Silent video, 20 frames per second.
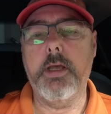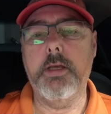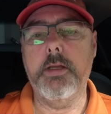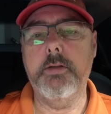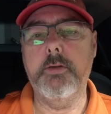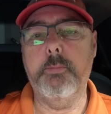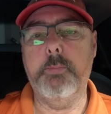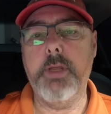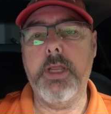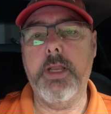
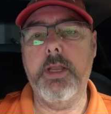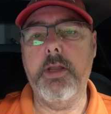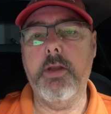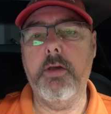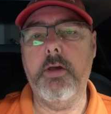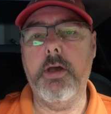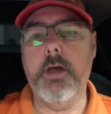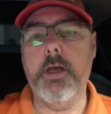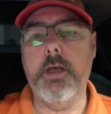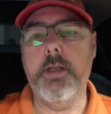depending
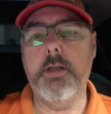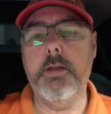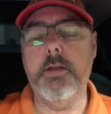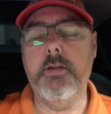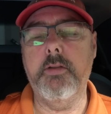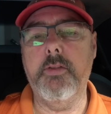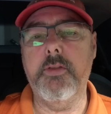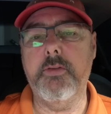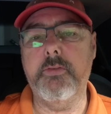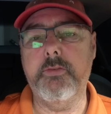on
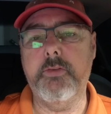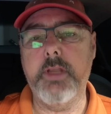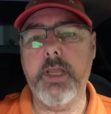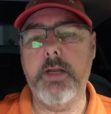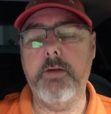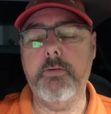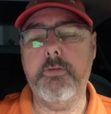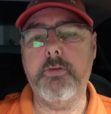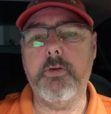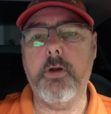the
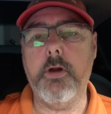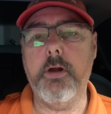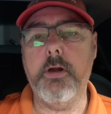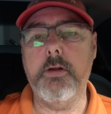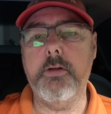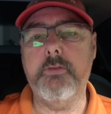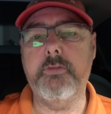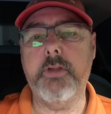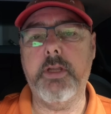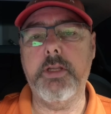state of
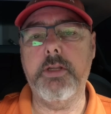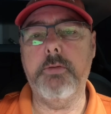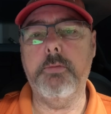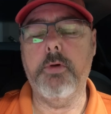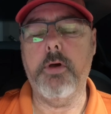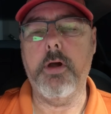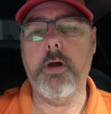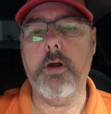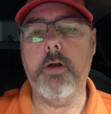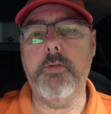charge that you
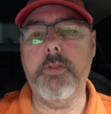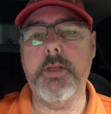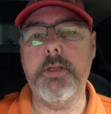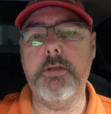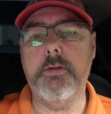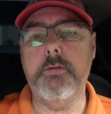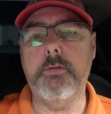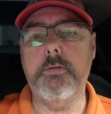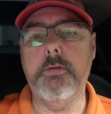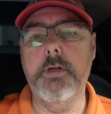are that
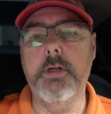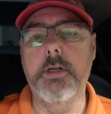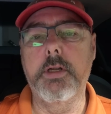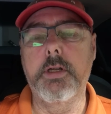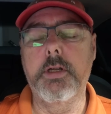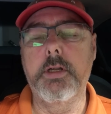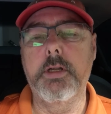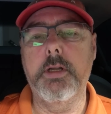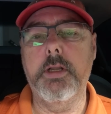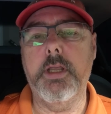you
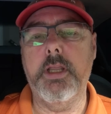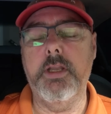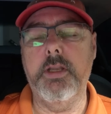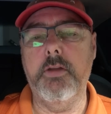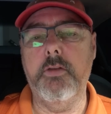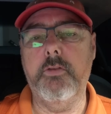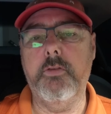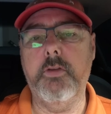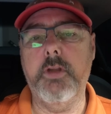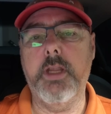
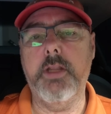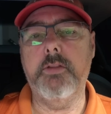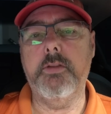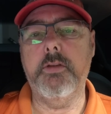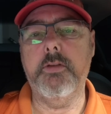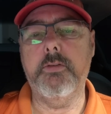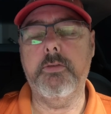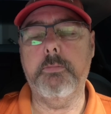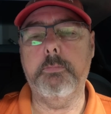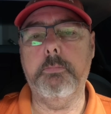initiate
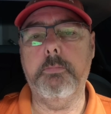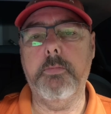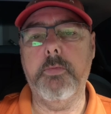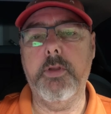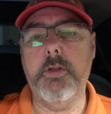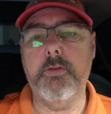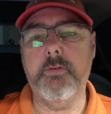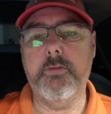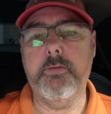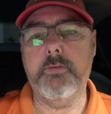
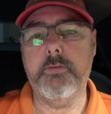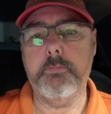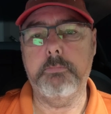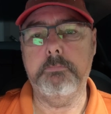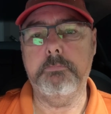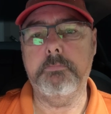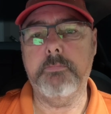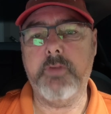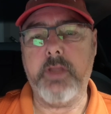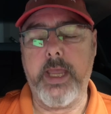this
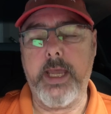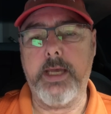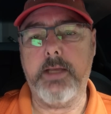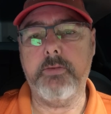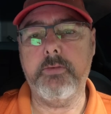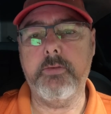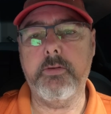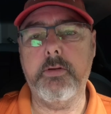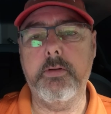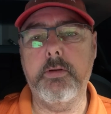
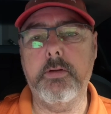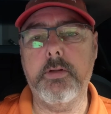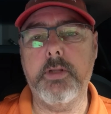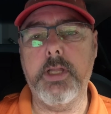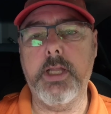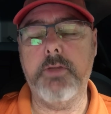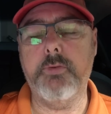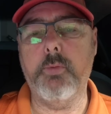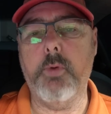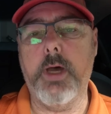test.
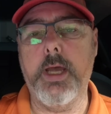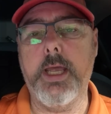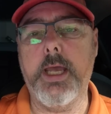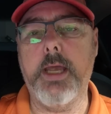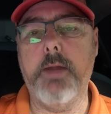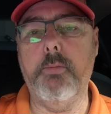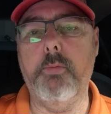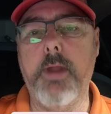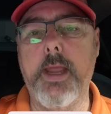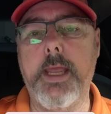And that's why
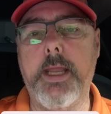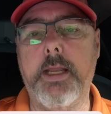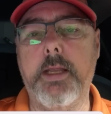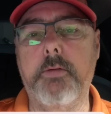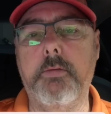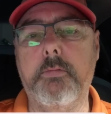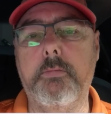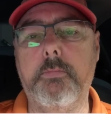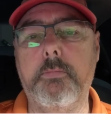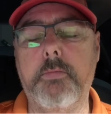I ran
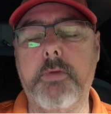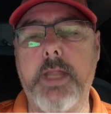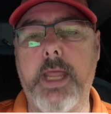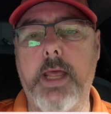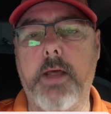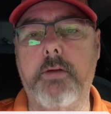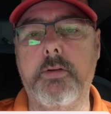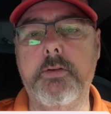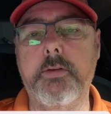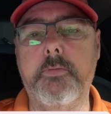it
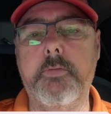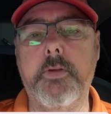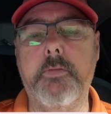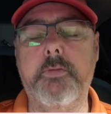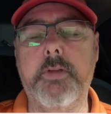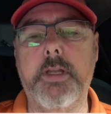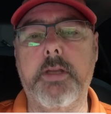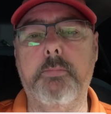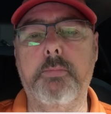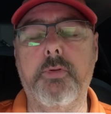down to
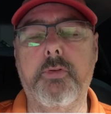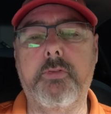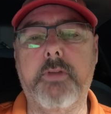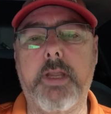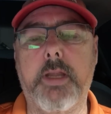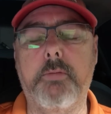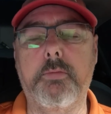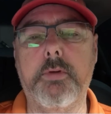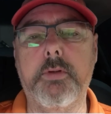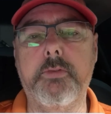15%,
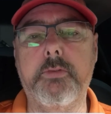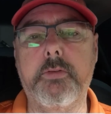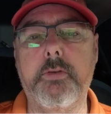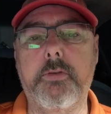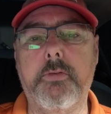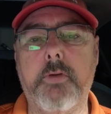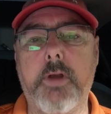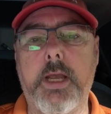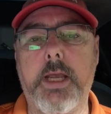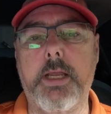was to
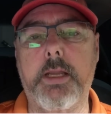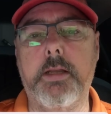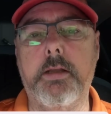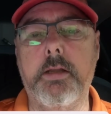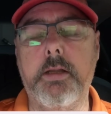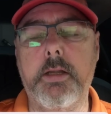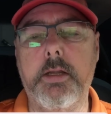try and